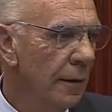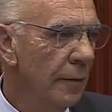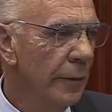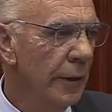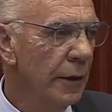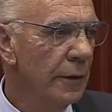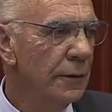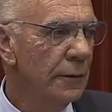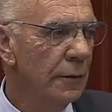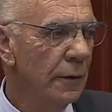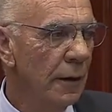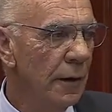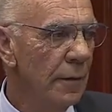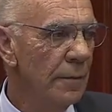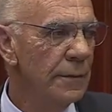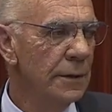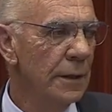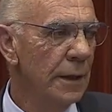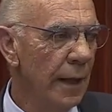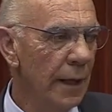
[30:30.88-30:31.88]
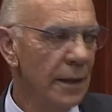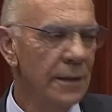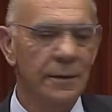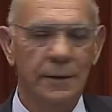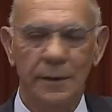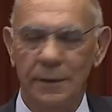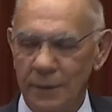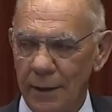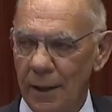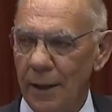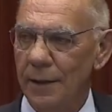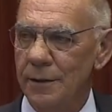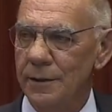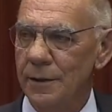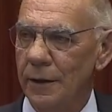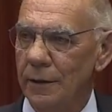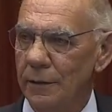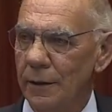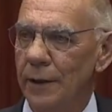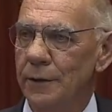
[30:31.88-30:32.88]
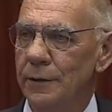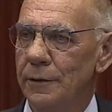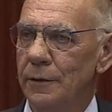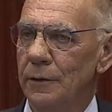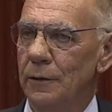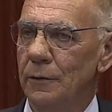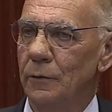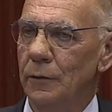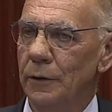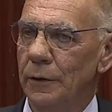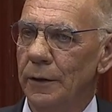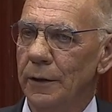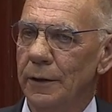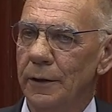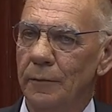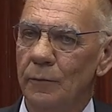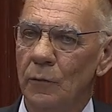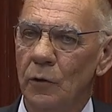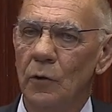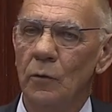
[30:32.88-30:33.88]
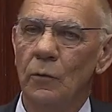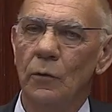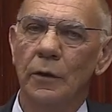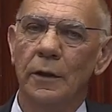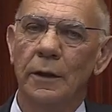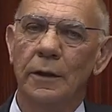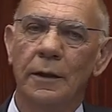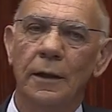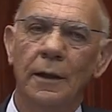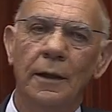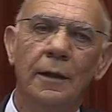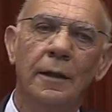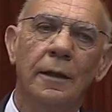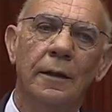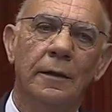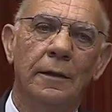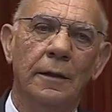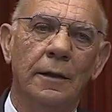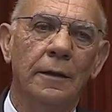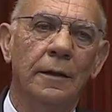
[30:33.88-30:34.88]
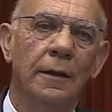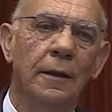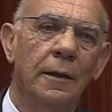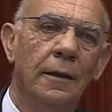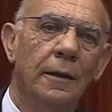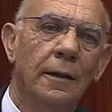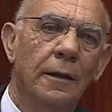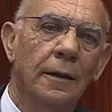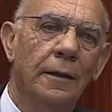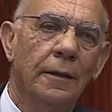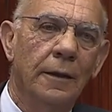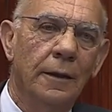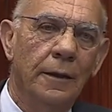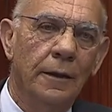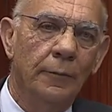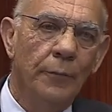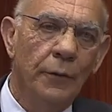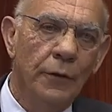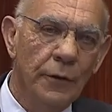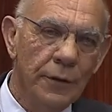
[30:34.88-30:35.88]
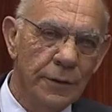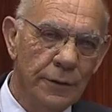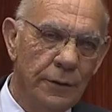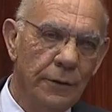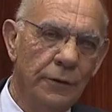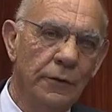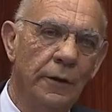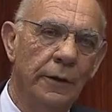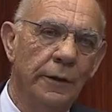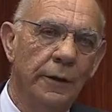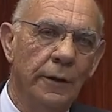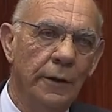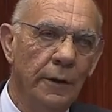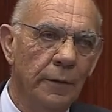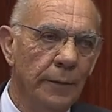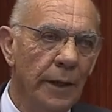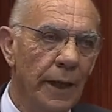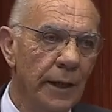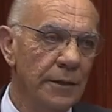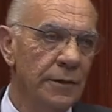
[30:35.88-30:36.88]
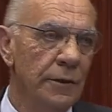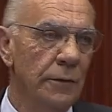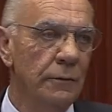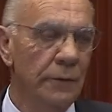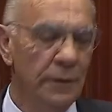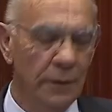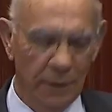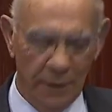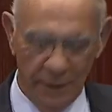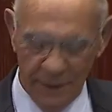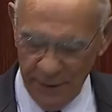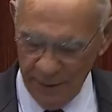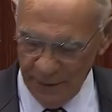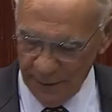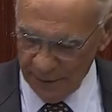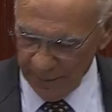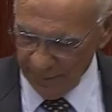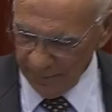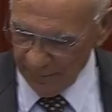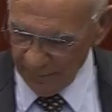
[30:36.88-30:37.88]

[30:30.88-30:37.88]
But at times it actually takes a great deal of work, and more work than the person you're trying to help actually realises.